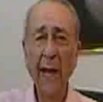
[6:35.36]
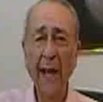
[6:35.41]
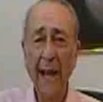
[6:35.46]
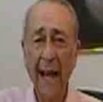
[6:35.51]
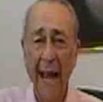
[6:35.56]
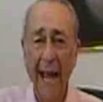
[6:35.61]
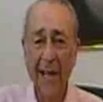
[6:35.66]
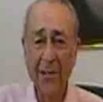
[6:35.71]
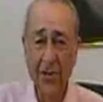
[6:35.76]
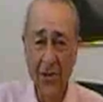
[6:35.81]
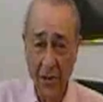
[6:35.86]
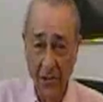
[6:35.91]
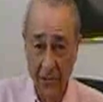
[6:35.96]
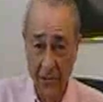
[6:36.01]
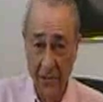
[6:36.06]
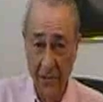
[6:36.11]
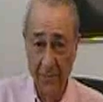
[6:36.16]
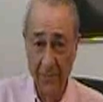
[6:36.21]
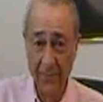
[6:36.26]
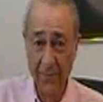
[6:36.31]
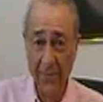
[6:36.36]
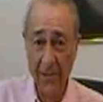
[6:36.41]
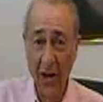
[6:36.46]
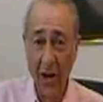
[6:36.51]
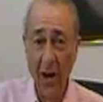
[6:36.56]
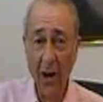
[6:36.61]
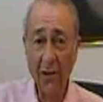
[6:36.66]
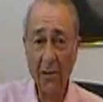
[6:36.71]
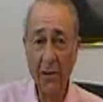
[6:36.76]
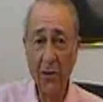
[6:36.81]
had answered
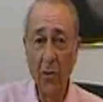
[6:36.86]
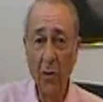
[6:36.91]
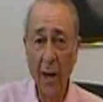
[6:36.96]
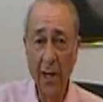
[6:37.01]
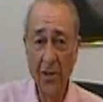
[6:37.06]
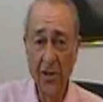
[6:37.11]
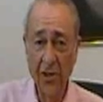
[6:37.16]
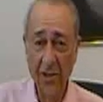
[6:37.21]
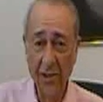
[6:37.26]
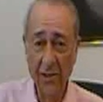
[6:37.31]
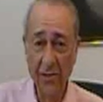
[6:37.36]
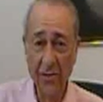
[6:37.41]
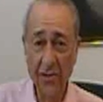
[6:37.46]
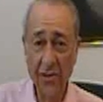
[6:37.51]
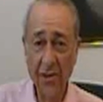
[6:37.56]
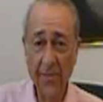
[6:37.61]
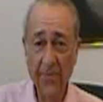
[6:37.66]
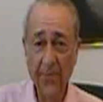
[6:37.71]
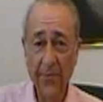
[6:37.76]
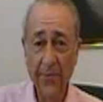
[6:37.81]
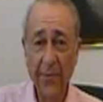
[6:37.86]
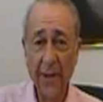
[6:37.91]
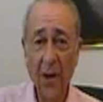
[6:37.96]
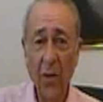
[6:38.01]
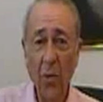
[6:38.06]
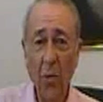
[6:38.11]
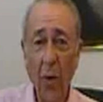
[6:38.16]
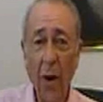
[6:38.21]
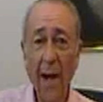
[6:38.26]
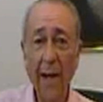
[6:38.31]
all the questions.
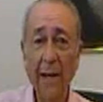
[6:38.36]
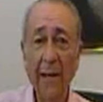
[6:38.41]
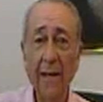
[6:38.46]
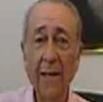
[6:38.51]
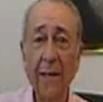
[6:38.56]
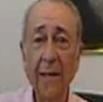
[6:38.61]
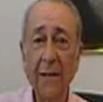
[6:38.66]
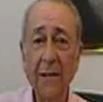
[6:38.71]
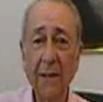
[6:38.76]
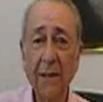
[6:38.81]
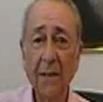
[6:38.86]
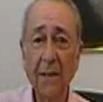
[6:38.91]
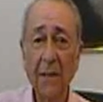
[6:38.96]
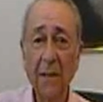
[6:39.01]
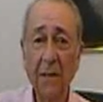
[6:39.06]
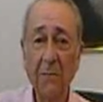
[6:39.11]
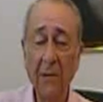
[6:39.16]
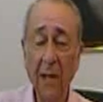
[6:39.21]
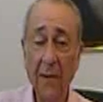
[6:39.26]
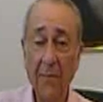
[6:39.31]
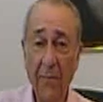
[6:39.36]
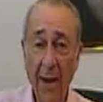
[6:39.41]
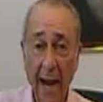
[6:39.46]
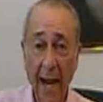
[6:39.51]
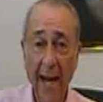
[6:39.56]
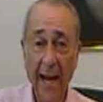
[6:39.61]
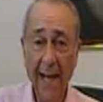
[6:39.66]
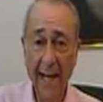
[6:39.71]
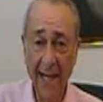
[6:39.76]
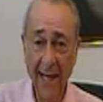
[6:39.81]
What could the
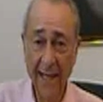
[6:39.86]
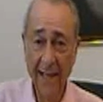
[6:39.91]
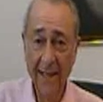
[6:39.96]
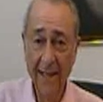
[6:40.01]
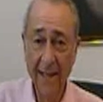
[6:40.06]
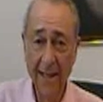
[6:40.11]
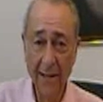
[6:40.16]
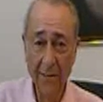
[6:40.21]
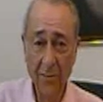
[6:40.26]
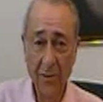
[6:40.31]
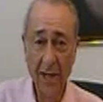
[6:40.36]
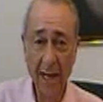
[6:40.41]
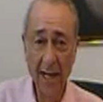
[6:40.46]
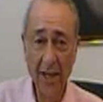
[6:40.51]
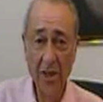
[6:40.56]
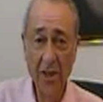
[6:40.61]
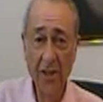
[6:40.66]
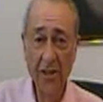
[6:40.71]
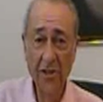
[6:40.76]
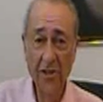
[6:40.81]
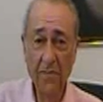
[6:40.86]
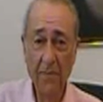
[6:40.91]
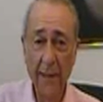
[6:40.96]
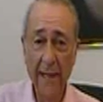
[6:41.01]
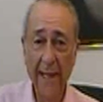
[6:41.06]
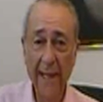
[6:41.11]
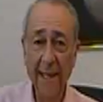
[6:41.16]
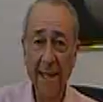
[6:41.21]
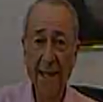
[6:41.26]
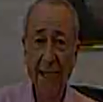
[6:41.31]
remaining objections
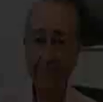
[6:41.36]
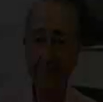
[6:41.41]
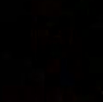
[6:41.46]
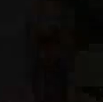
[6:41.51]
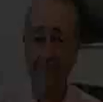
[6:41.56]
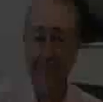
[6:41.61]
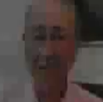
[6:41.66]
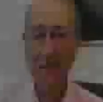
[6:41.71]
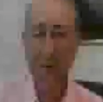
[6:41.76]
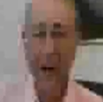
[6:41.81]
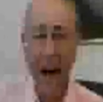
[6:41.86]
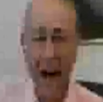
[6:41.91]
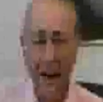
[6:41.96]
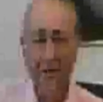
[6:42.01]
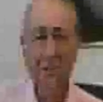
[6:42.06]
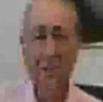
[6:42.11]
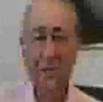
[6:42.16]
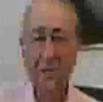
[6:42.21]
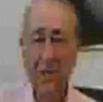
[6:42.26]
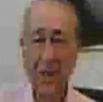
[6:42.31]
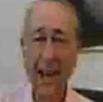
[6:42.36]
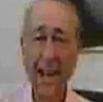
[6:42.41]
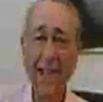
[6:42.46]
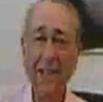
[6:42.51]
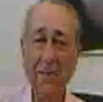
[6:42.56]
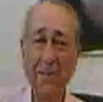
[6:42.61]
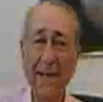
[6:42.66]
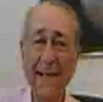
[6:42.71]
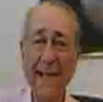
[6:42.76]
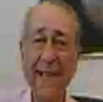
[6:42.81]
be? Well, I was trying
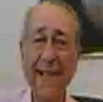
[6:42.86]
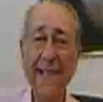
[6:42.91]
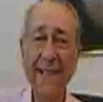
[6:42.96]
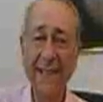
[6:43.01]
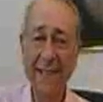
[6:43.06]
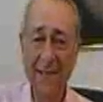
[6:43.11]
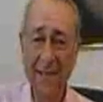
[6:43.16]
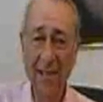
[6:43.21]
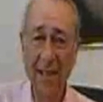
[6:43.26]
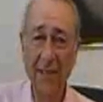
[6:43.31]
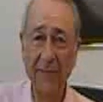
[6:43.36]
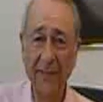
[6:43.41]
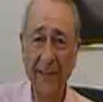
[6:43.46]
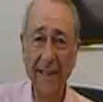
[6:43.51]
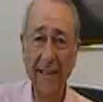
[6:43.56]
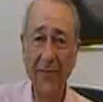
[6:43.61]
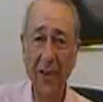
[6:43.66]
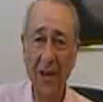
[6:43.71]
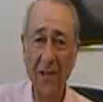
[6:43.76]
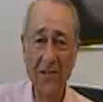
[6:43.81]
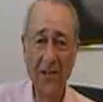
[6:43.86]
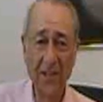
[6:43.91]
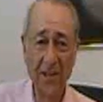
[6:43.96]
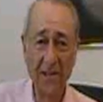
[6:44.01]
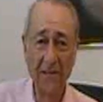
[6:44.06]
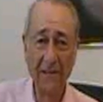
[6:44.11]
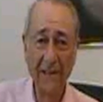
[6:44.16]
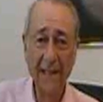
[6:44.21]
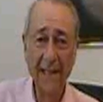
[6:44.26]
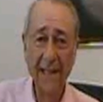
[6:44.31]
to be conservative also.